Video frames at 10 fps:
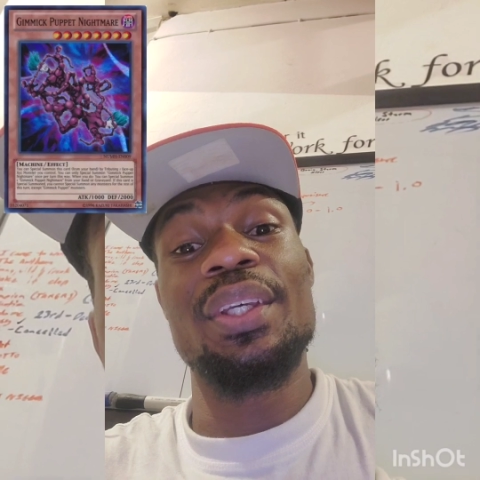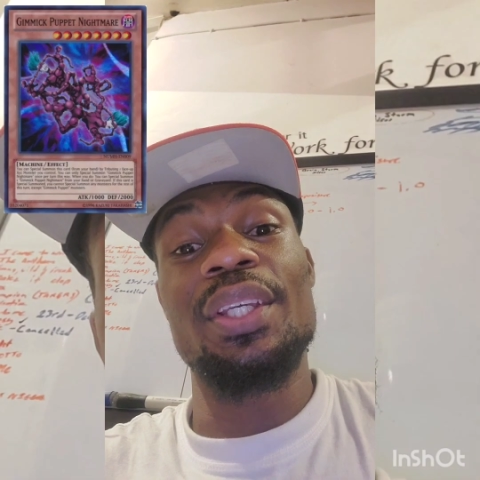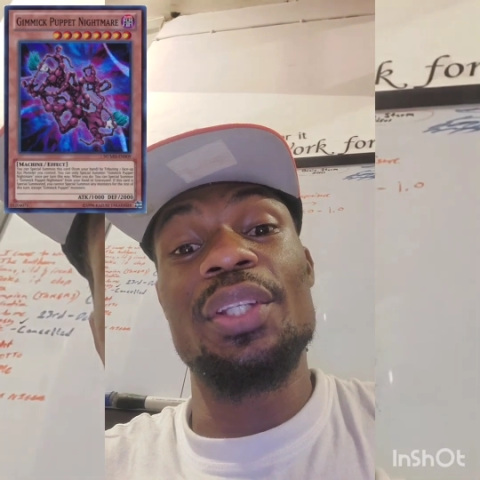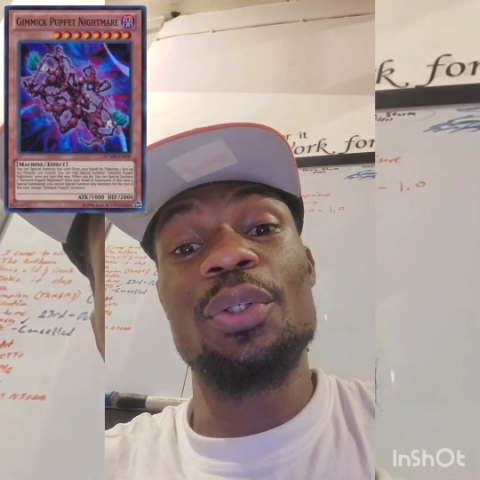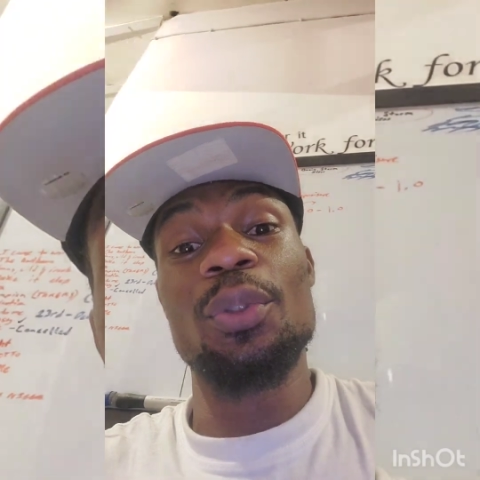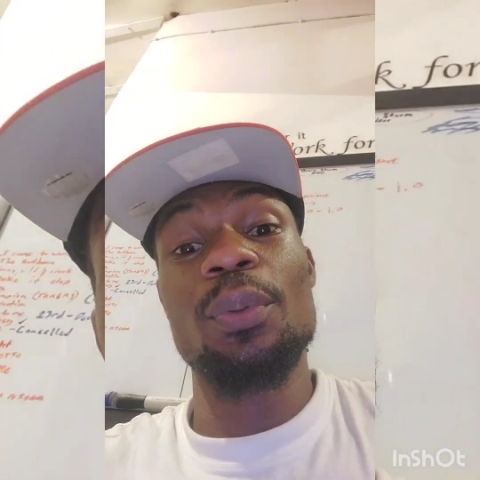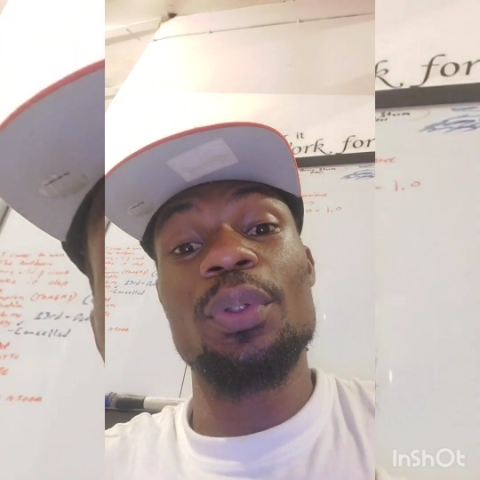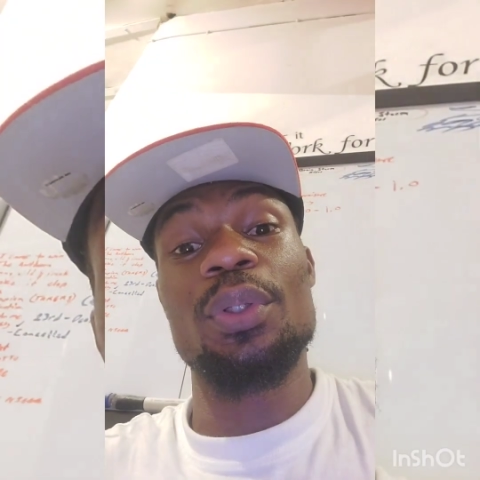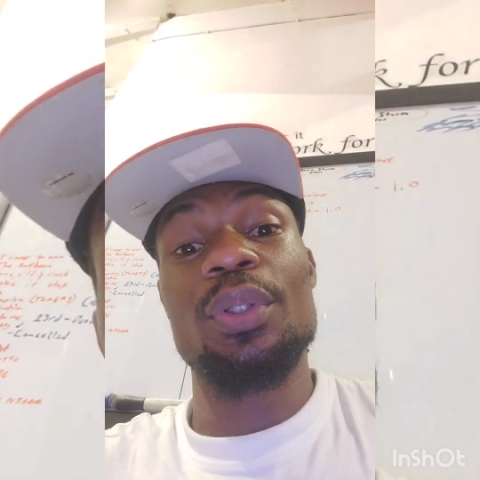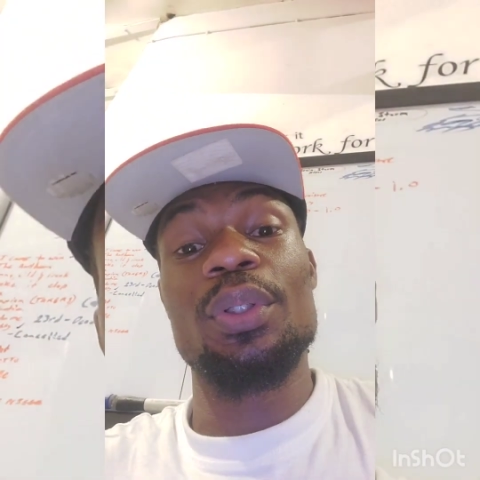You know?
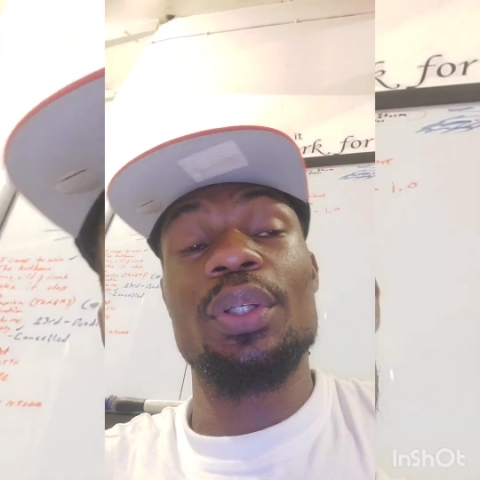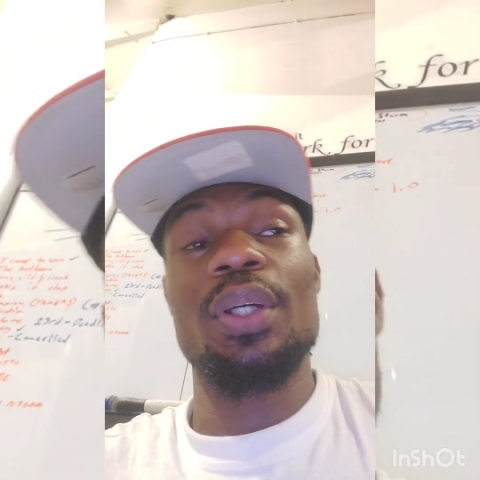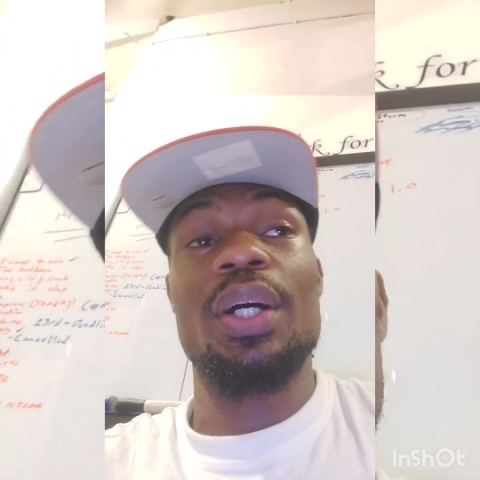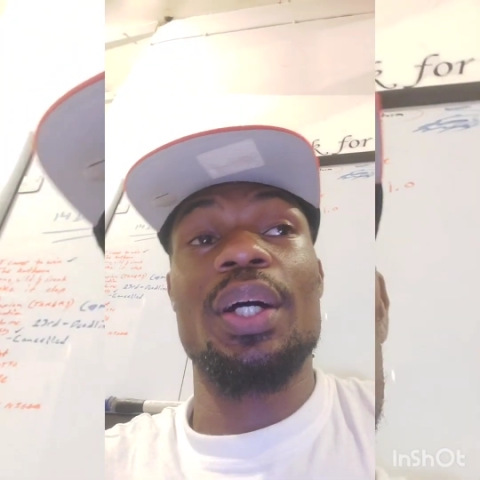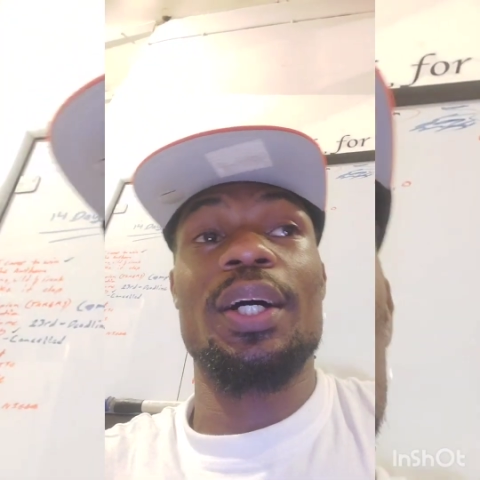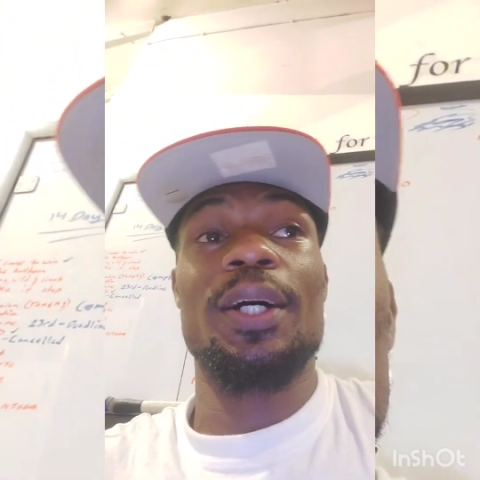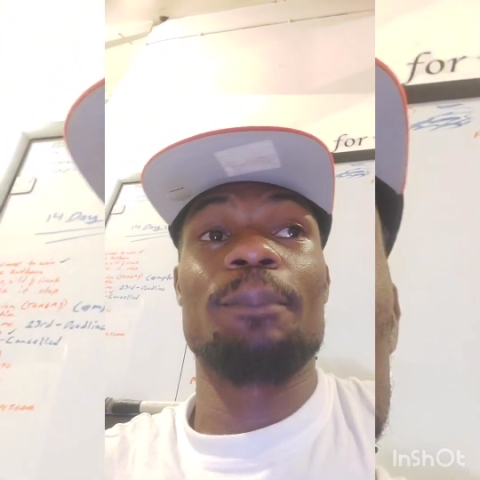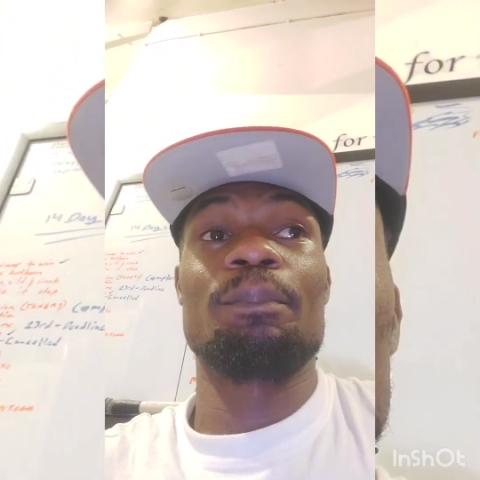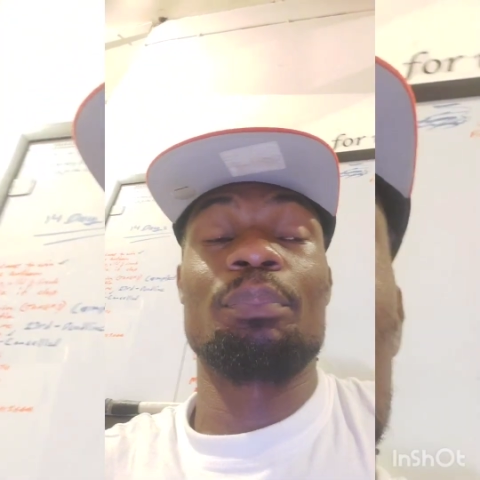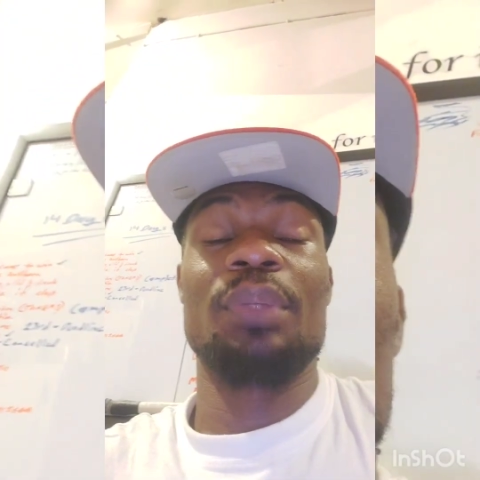
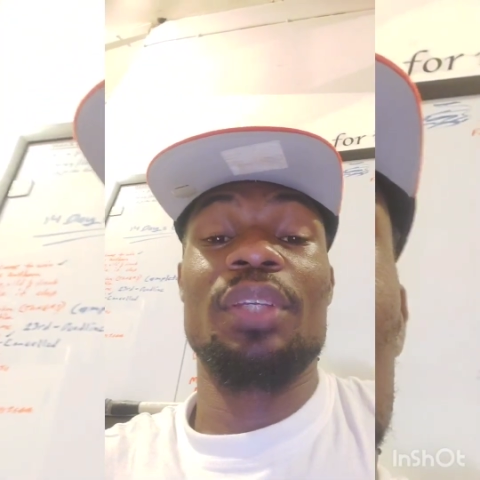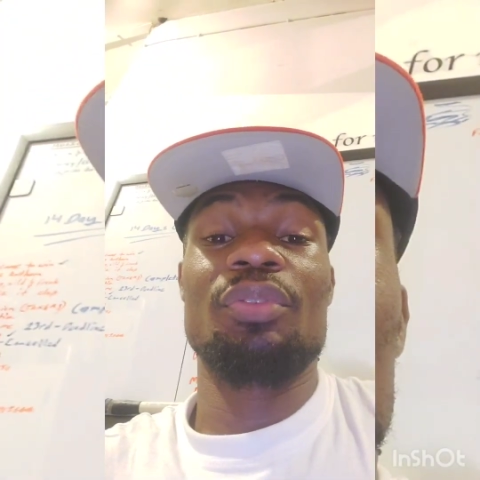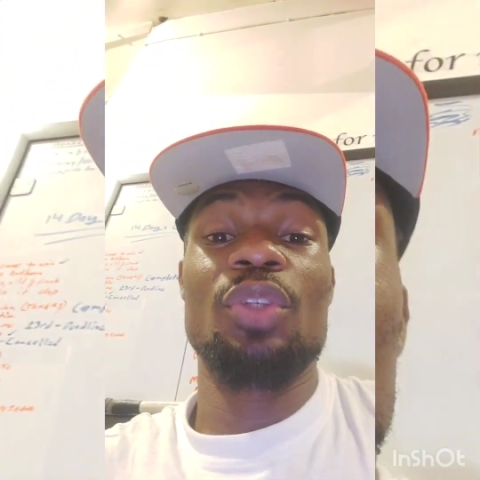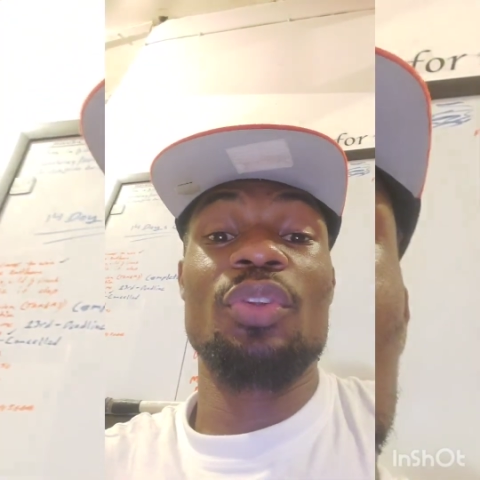But if they